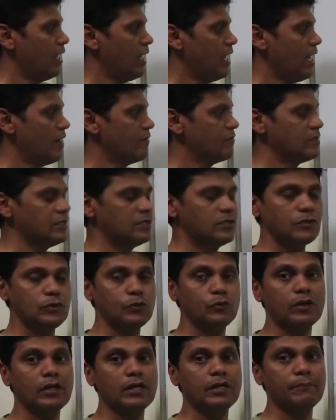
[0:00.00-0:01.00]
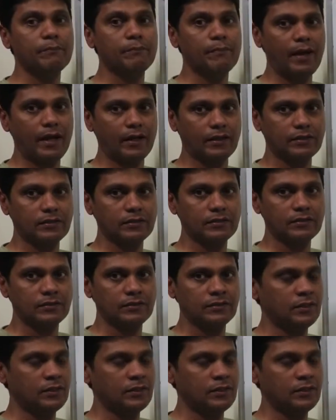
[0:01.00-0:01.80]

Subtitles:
have a dual impact.